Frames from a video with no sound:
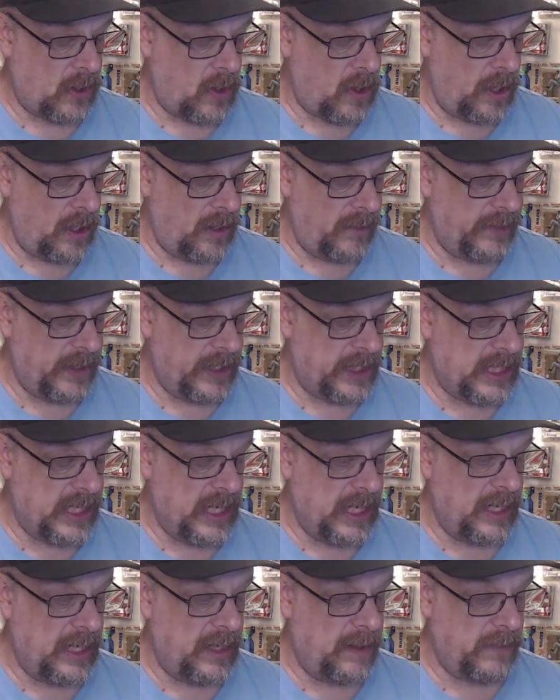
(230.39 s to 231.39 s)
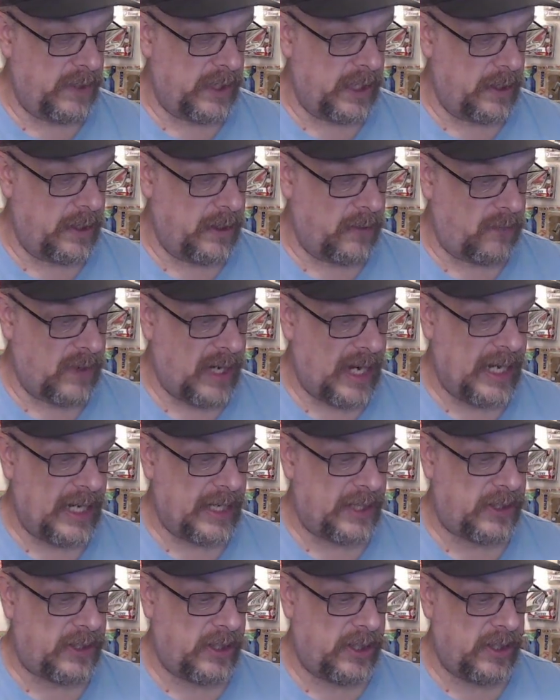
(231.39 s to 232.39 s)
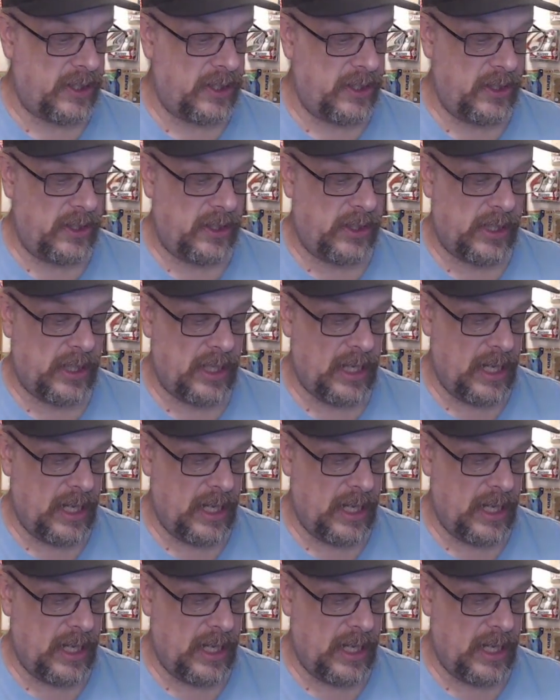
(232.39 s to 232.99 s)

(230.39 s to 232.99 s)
all of the teams and their rosters,